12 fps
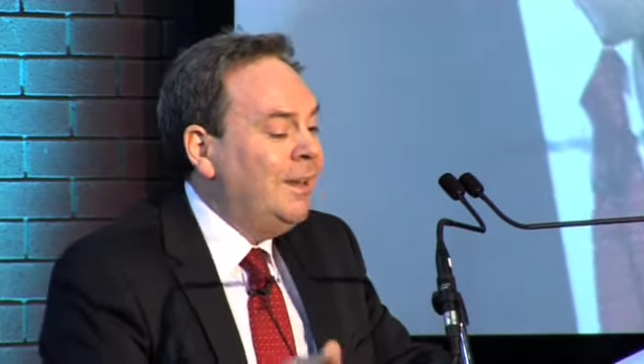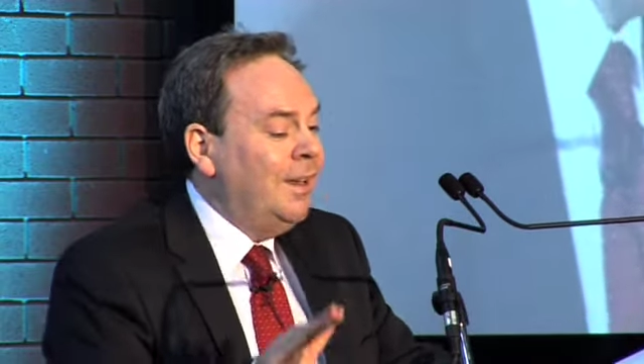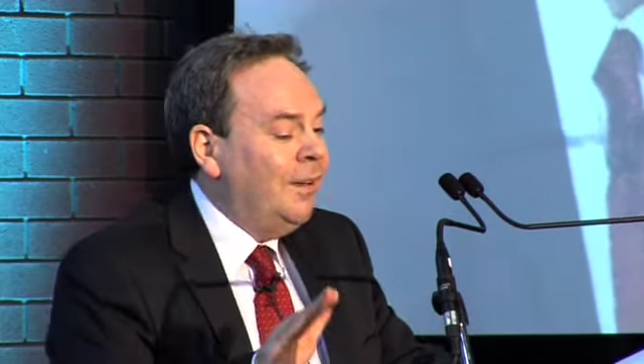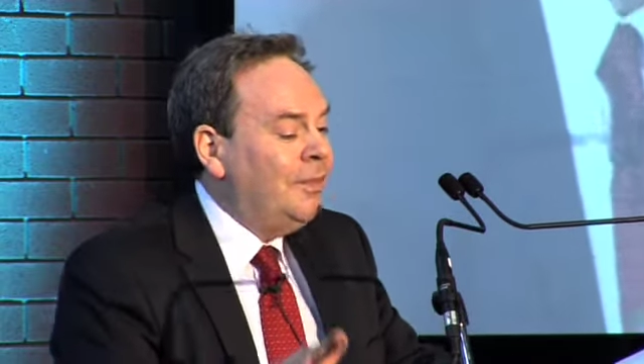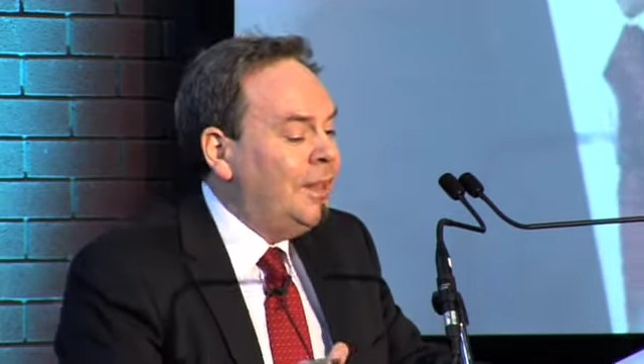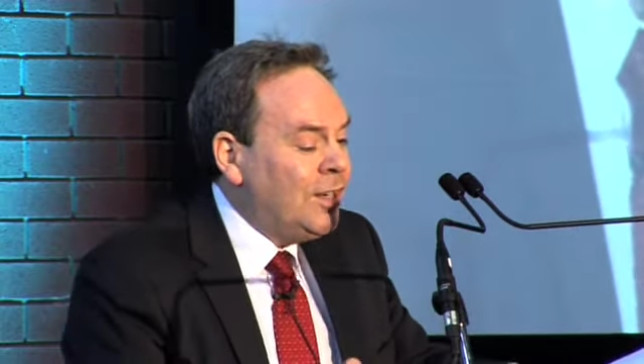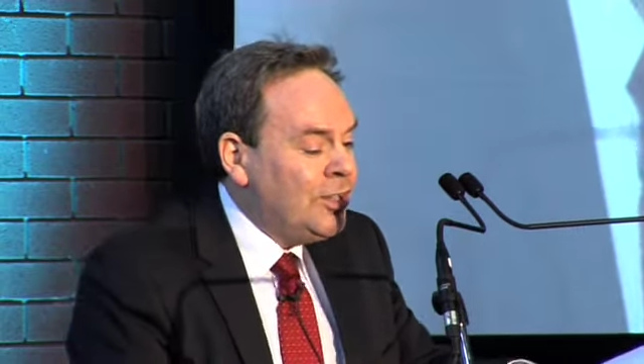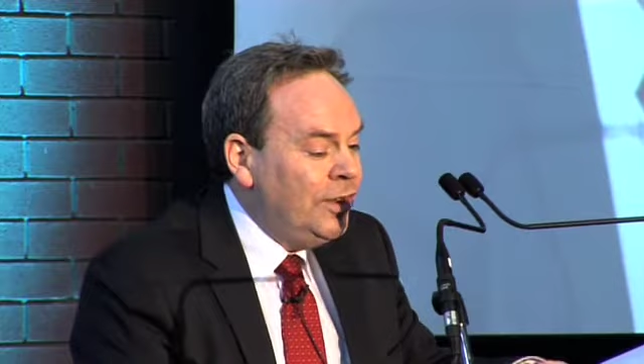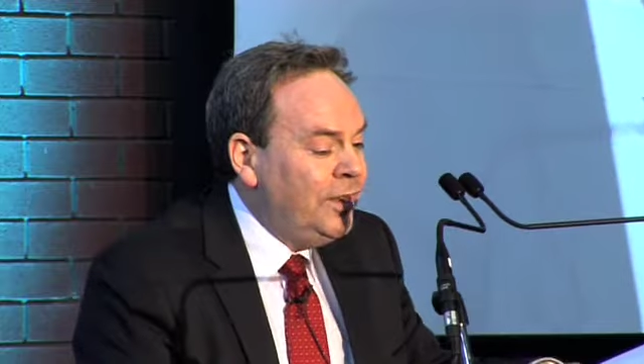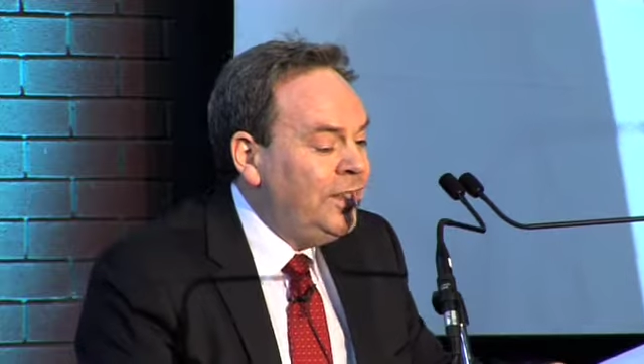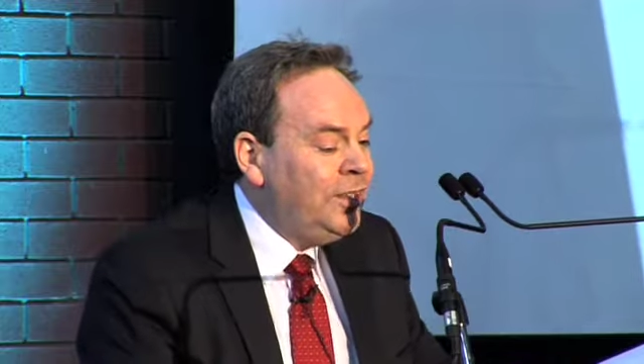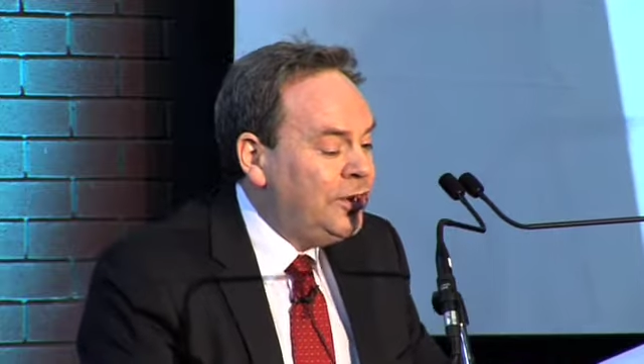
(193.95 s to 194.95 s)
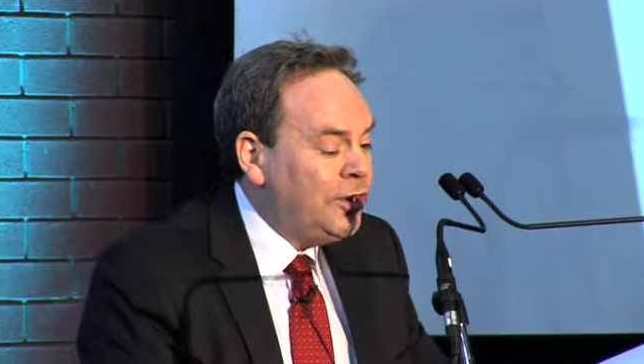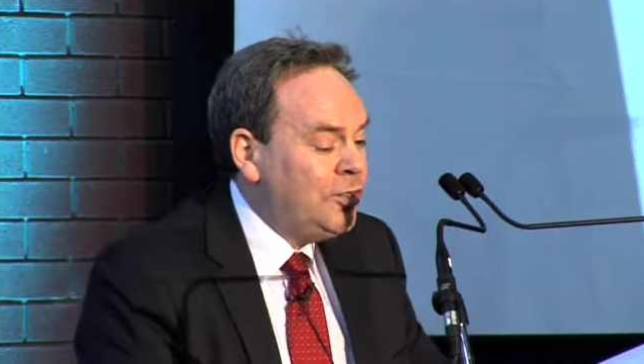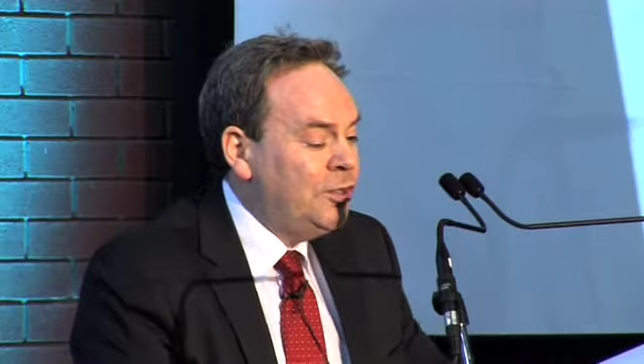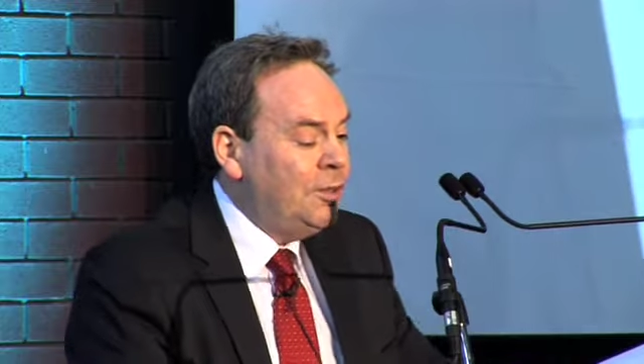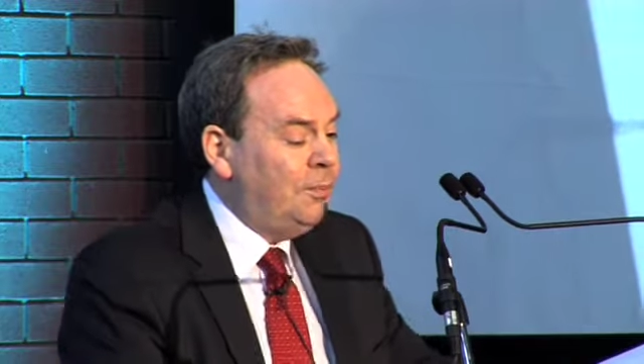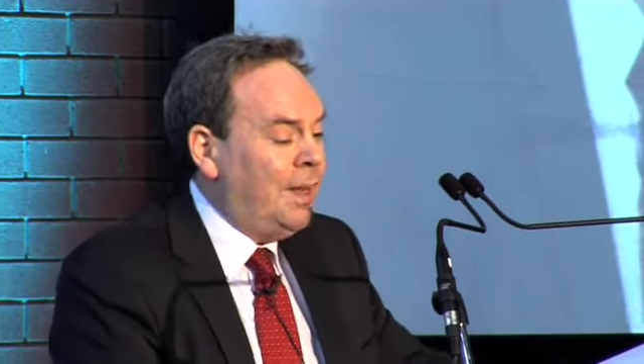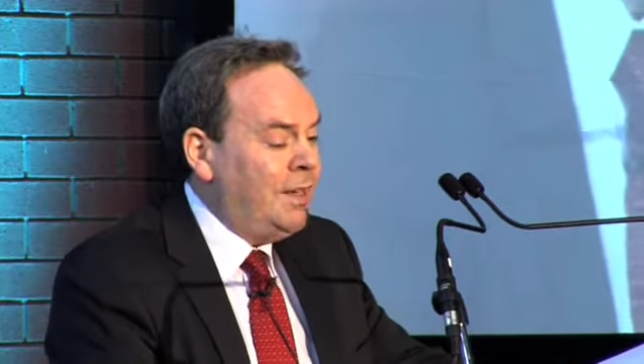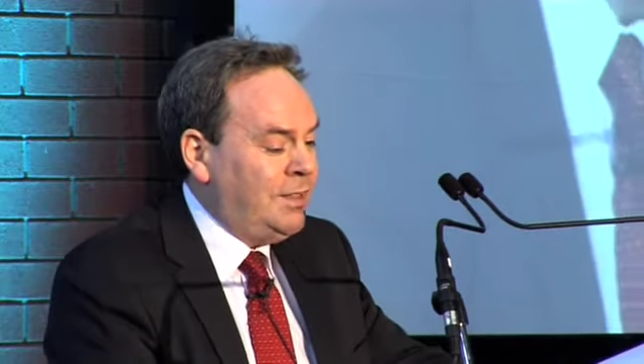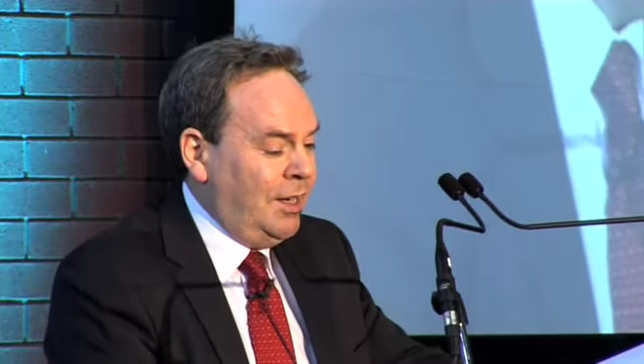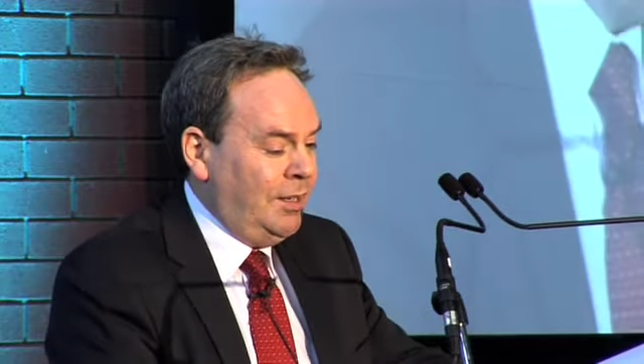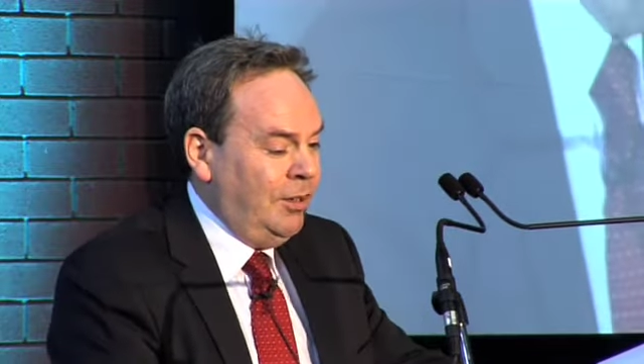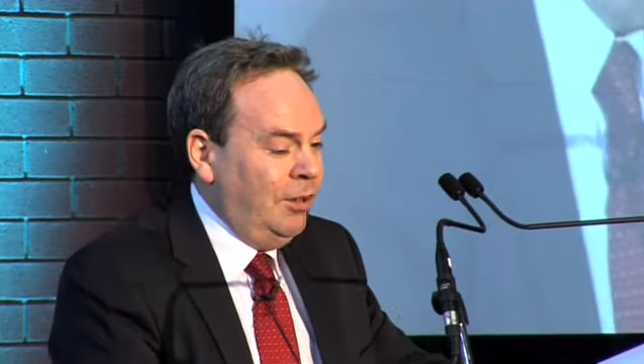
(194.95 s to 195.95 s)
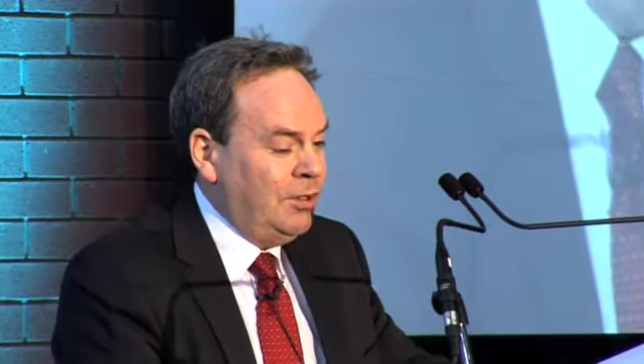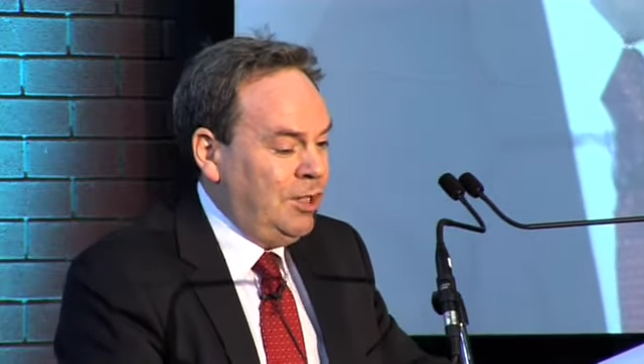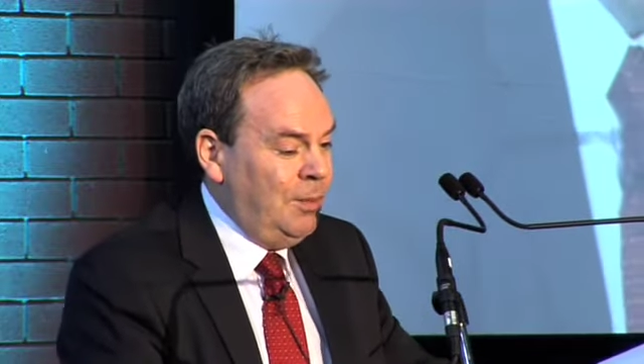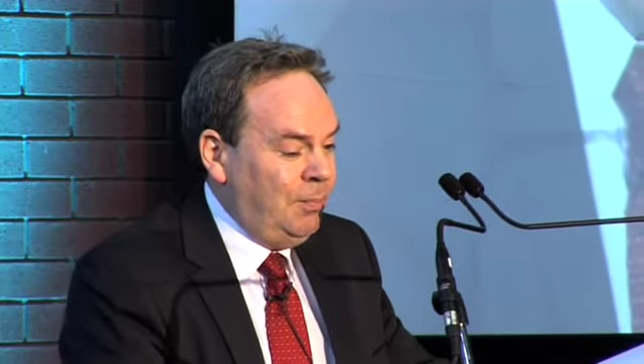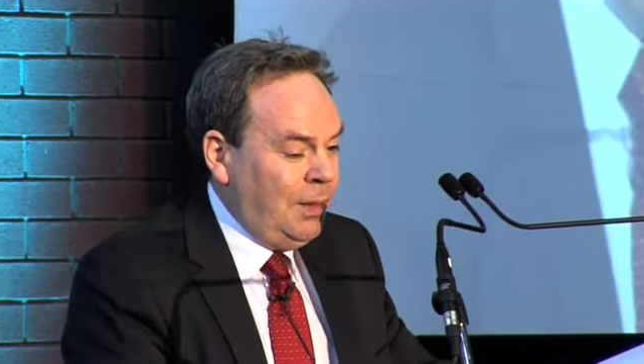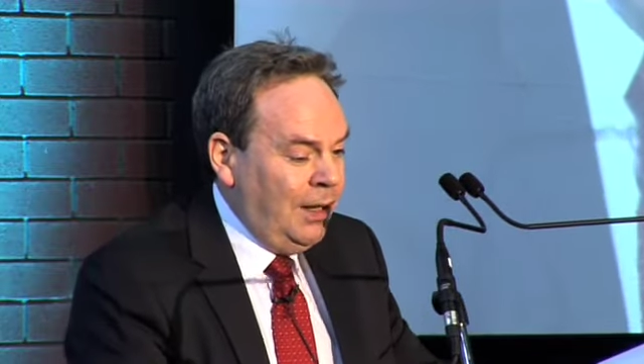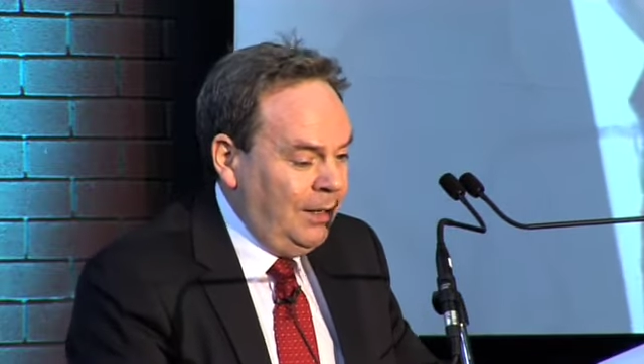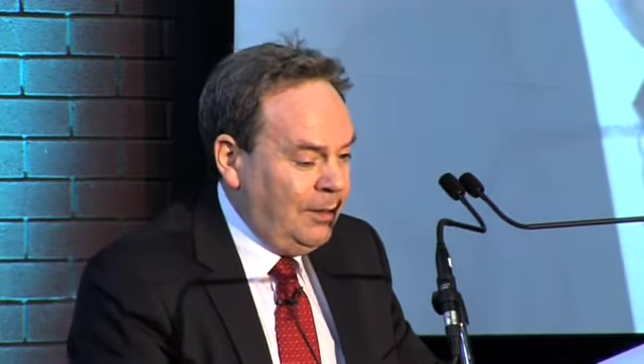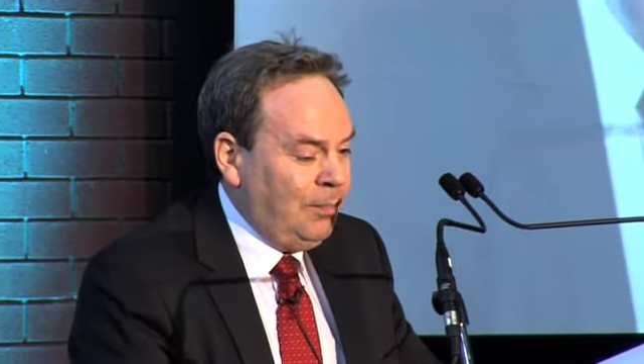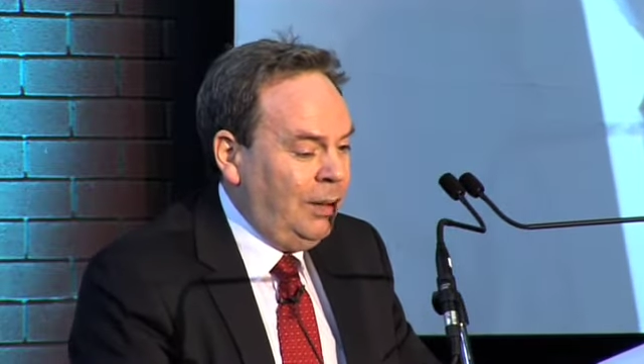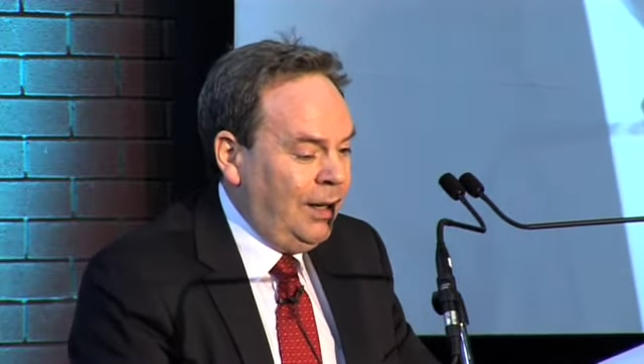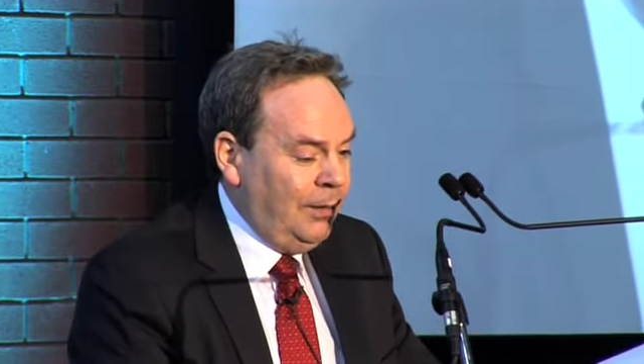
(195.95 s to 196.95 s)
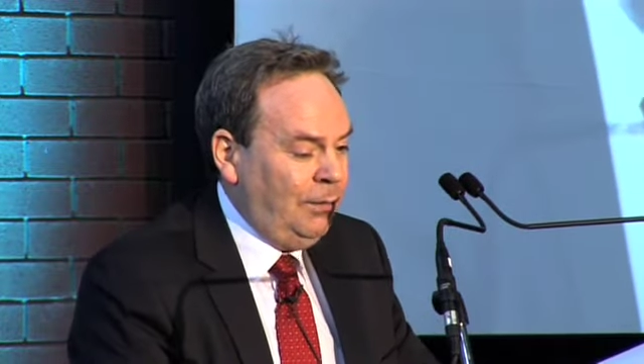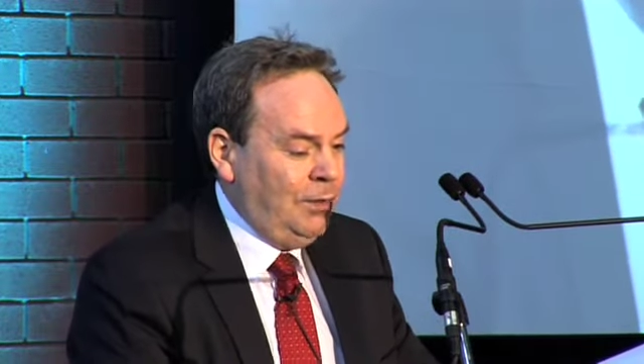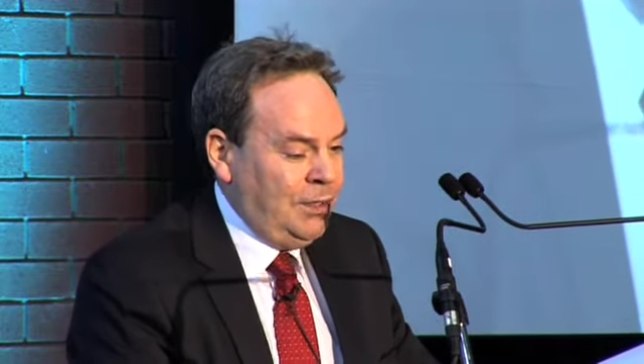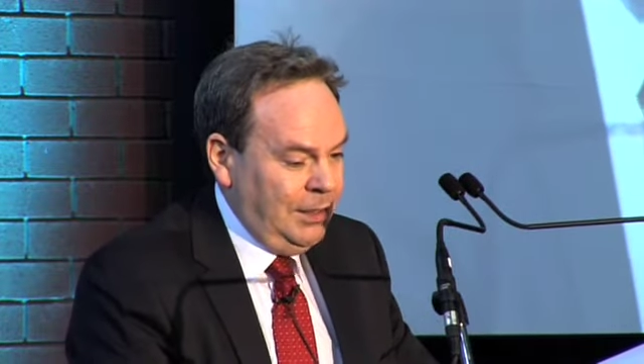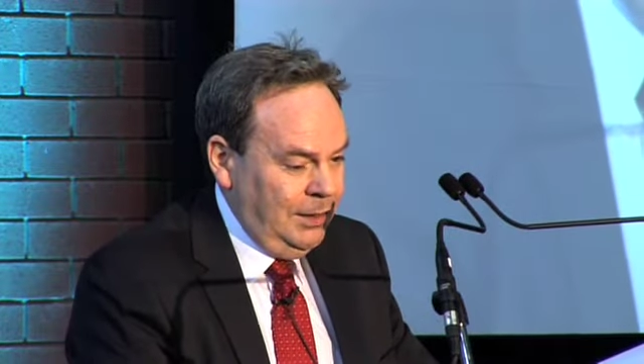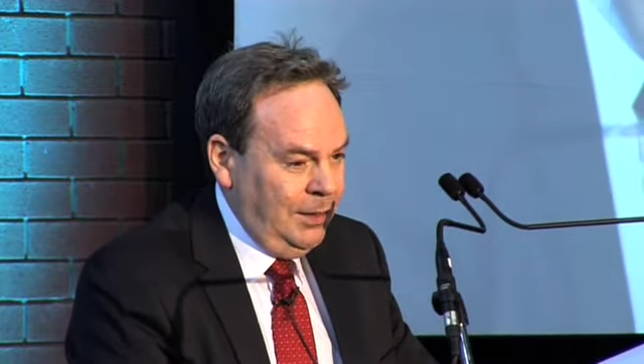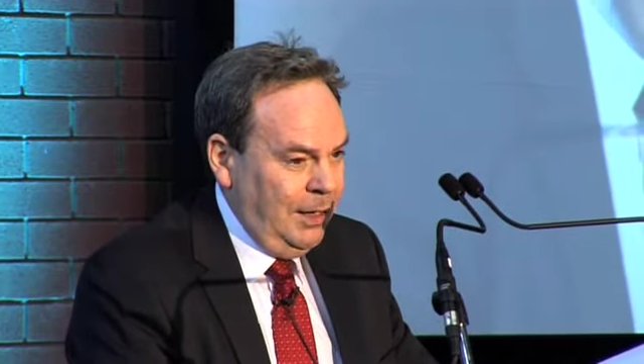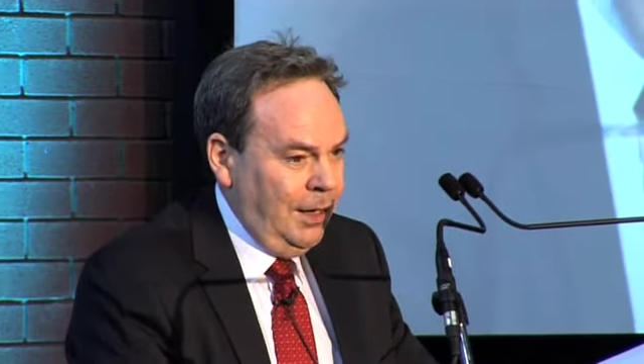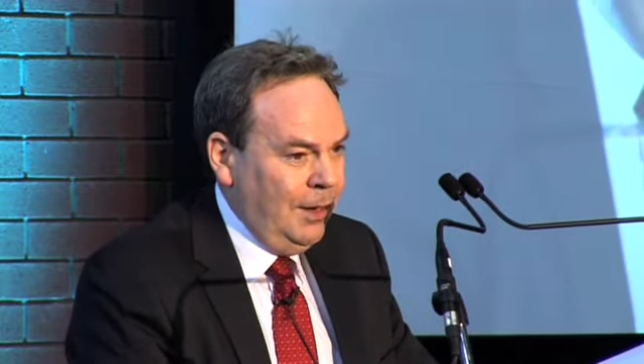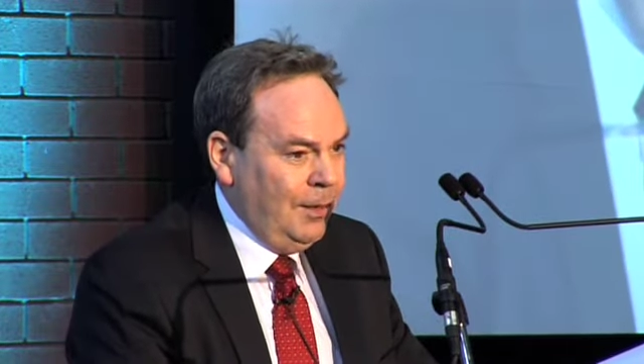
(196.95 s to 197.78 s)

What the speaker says: of the National Industrial Biotechnology Pilot Plant Facility.